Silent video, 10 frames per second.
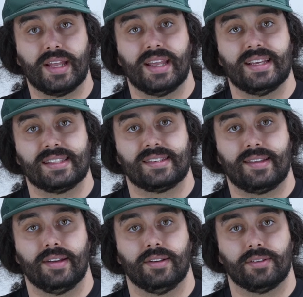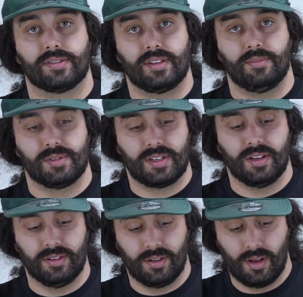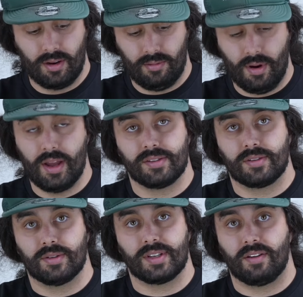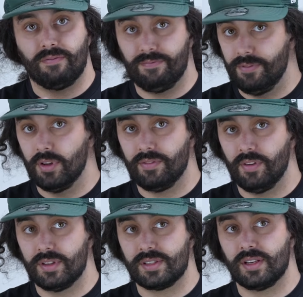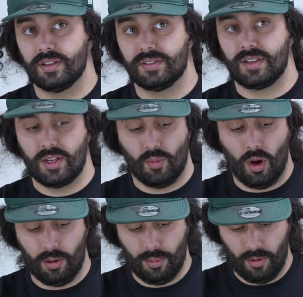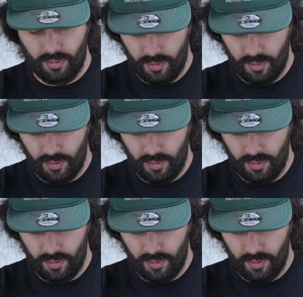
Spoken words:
it is still seam sealed, right? So it's like fully sealed, stays waterproof.